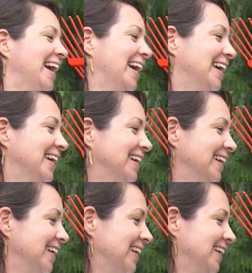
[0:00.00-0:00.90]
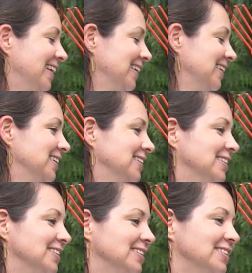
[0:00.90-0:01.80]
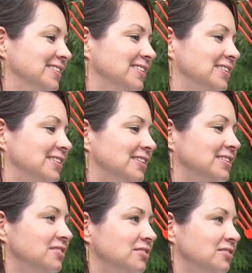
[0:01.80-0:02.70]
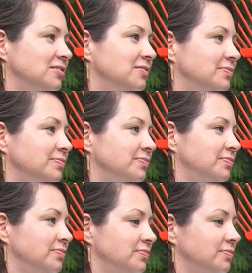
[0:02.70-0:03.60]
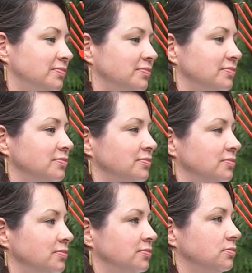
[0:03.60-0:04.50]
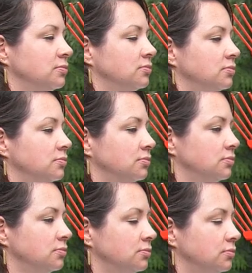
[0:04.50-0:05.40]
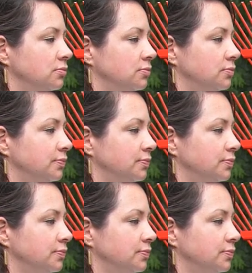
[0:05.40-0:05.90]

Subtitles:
(silent)